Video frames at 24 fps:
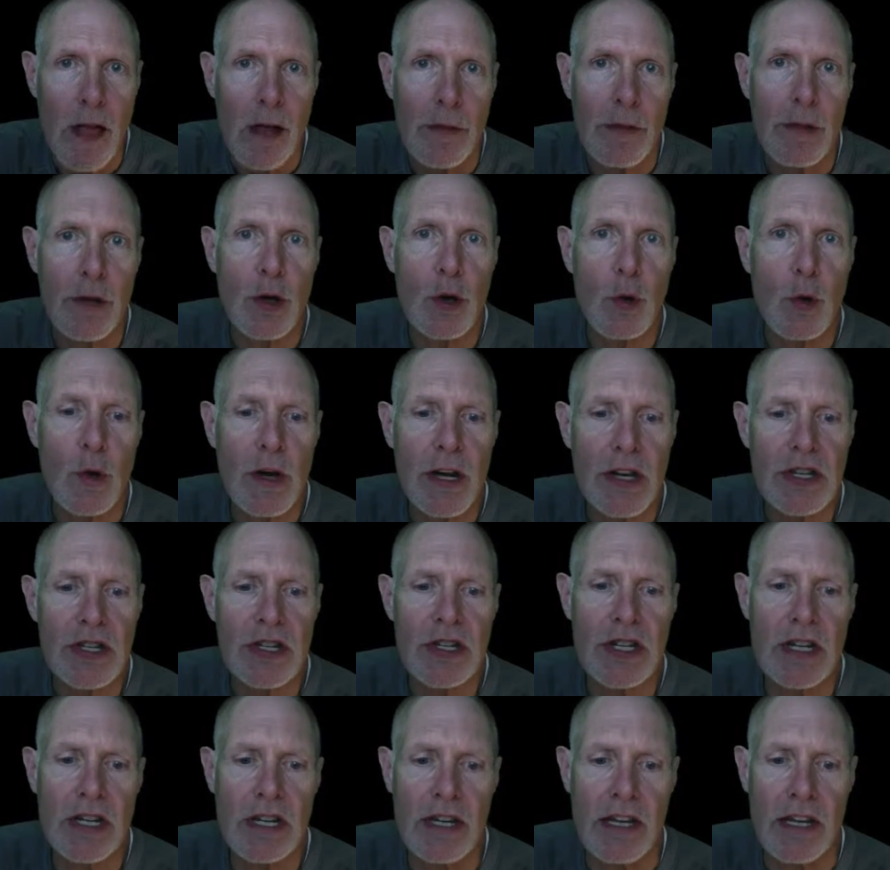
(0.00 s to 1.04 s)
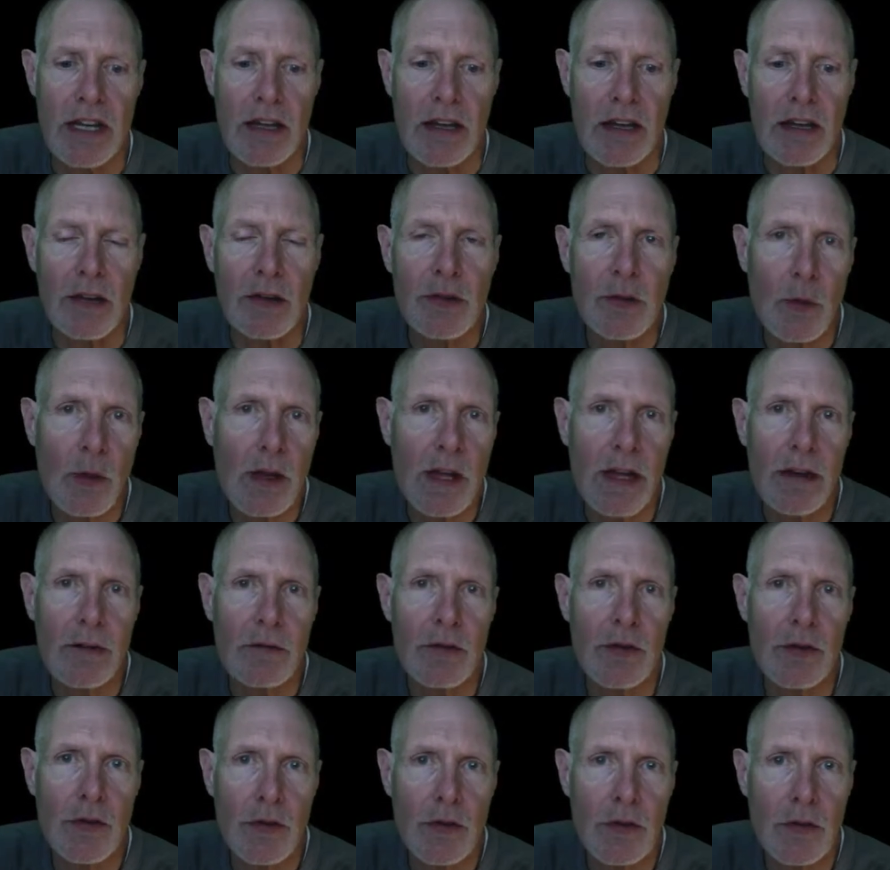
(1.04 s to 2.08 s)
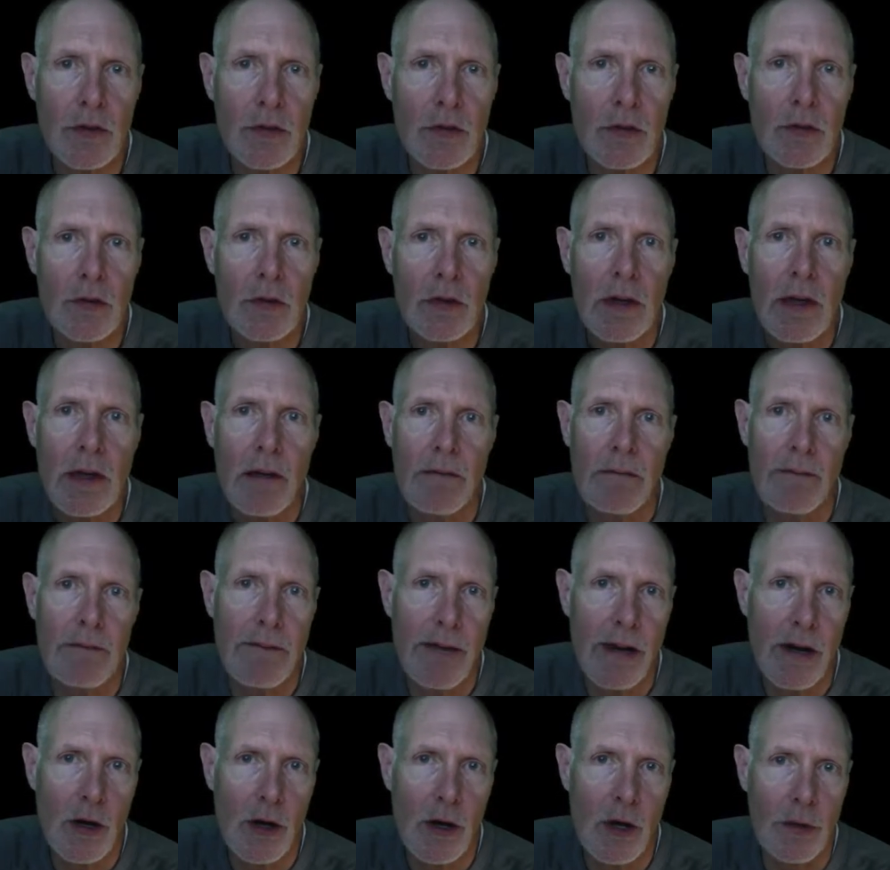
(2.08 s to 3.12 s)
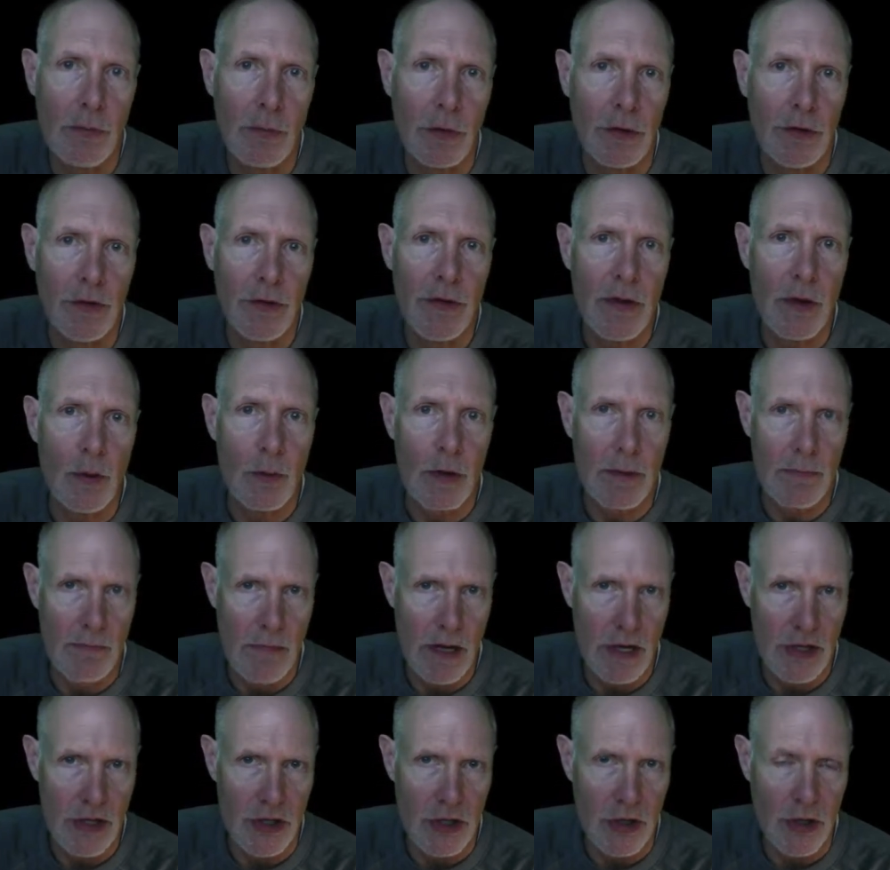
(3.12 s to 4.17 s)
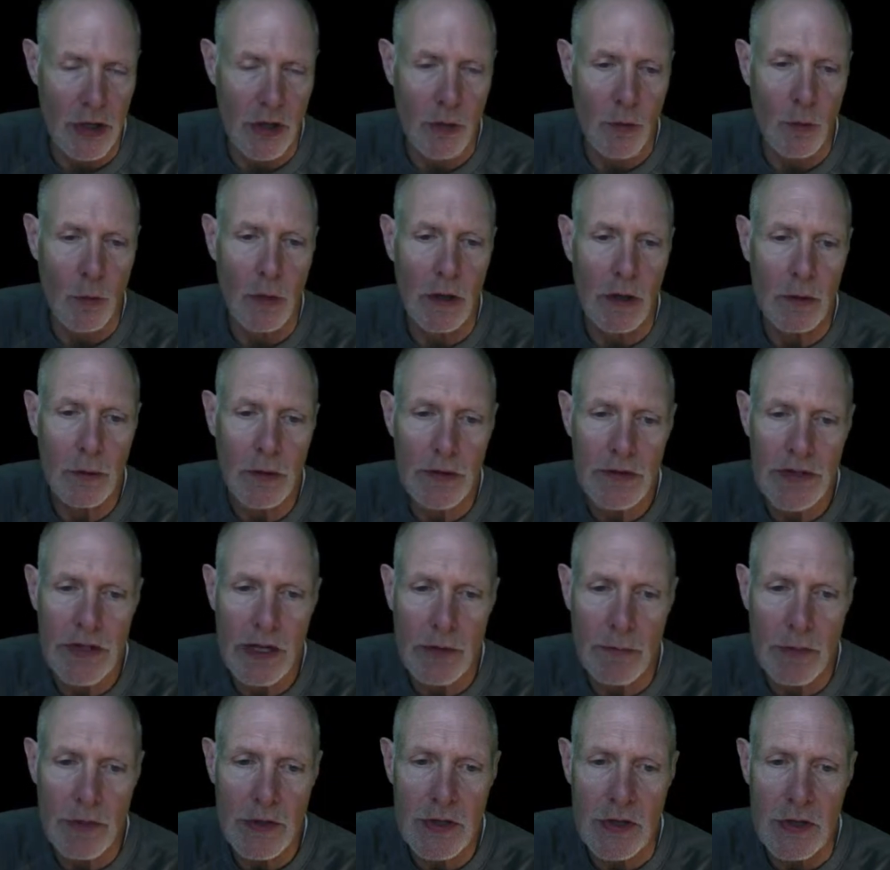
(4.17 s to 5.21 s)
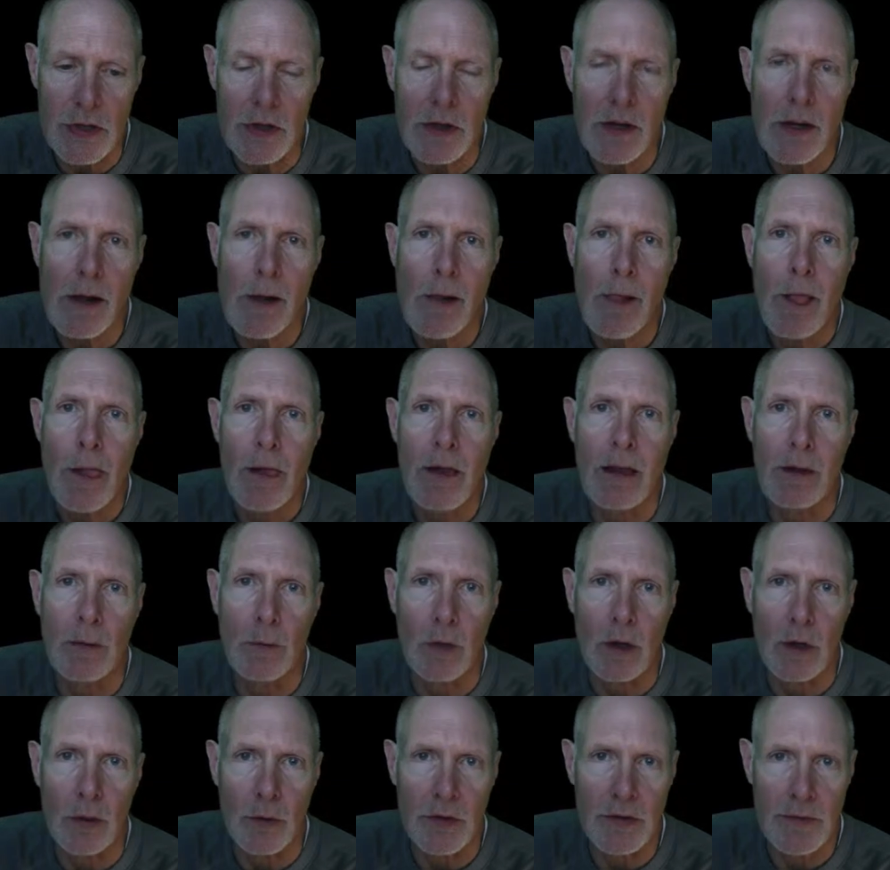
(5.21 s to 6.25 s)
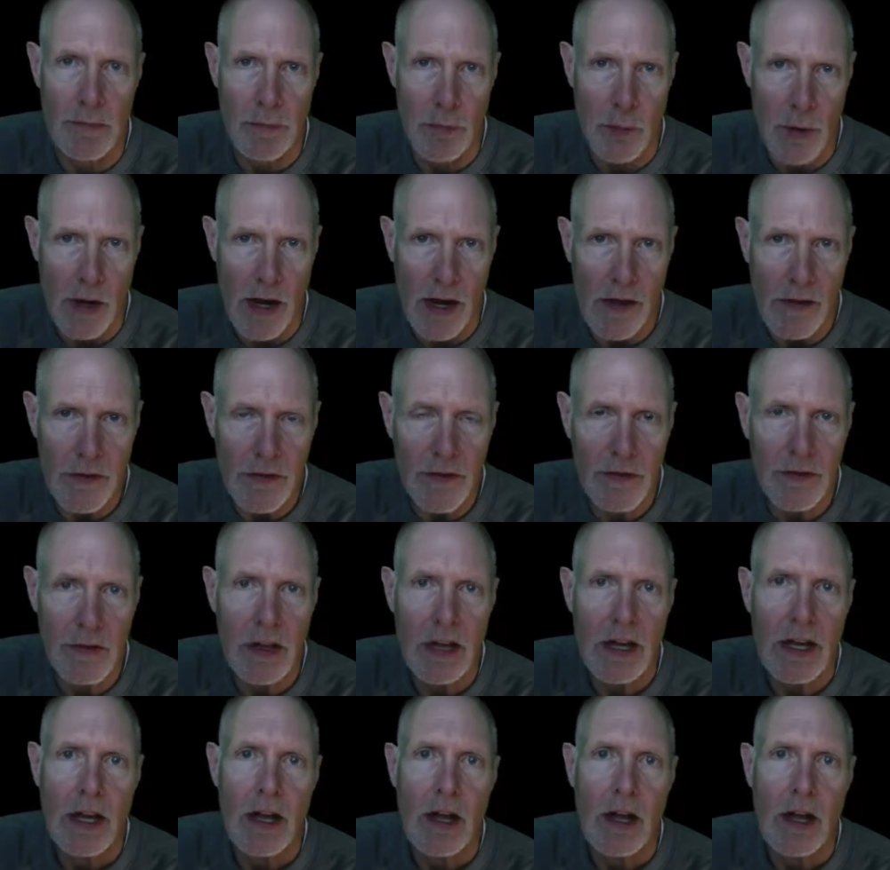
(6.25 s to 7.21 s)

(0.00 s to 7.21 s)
The question is, we have 2 variables that we measured. One was temperature and one was breaths.